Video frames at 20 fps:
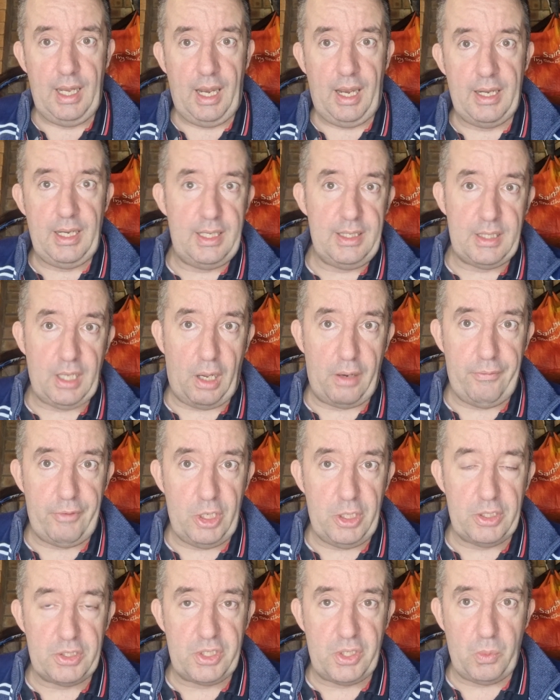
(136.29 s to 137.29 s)
And it
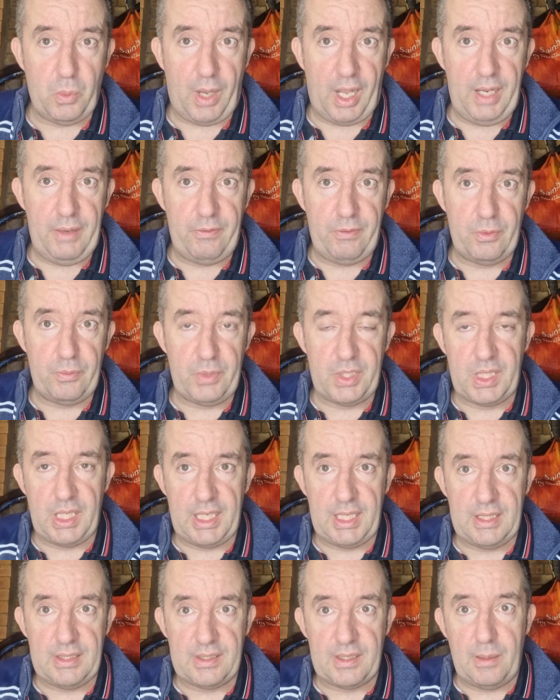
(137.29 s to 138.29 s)
diverts away from
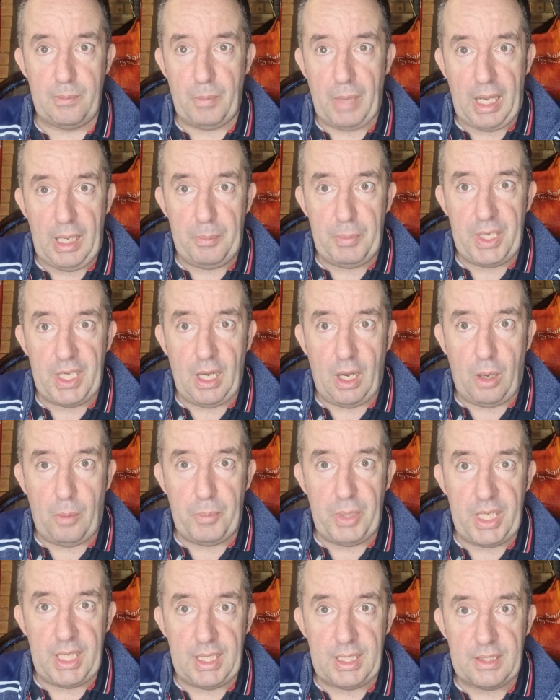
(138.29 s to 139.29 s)
things that maybe are
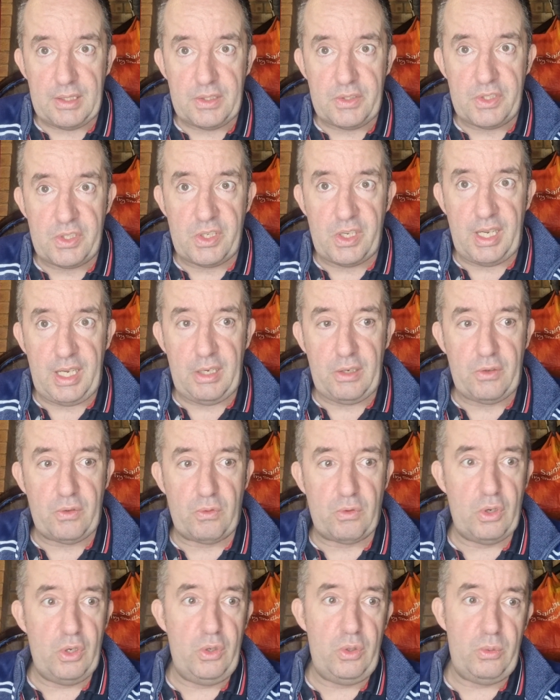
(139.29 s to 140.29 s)
being sneaked
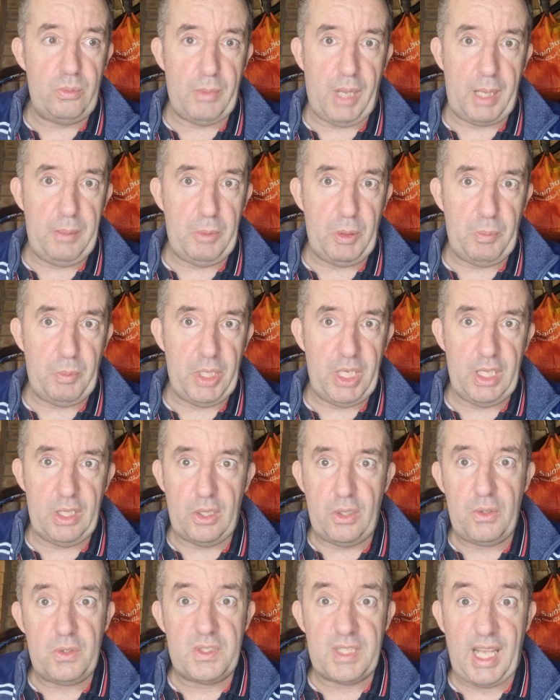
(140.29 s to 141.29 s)
through, maybe being
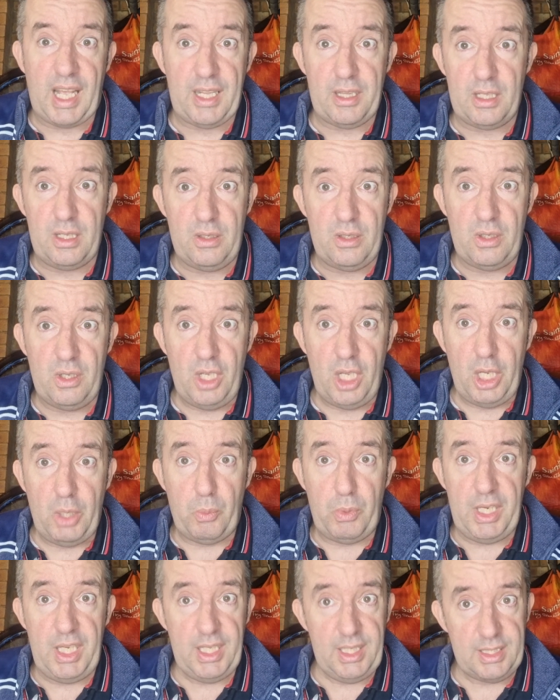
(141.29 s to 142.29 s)
looked at, that
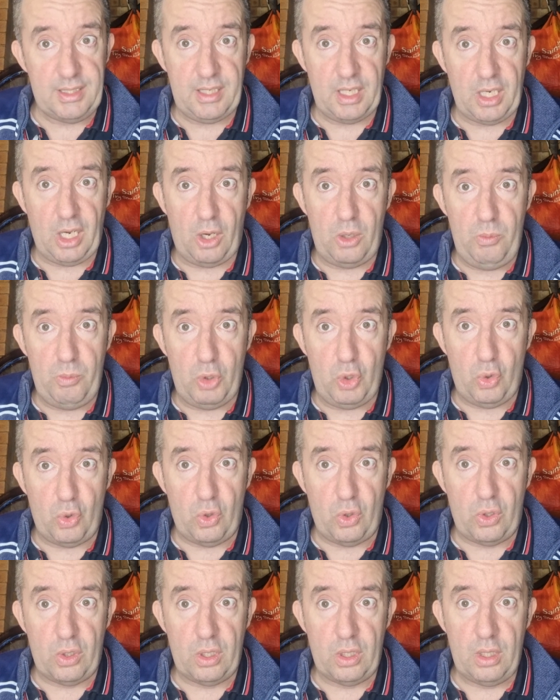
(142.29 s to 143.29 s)
we need to know
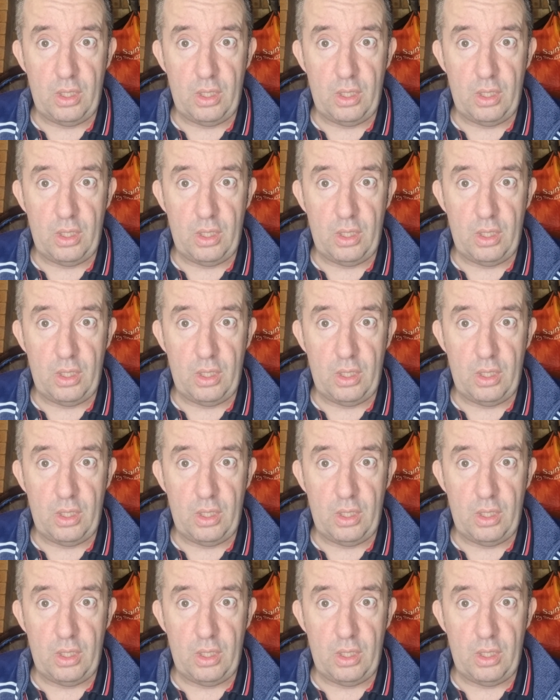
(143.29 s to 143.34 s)
more.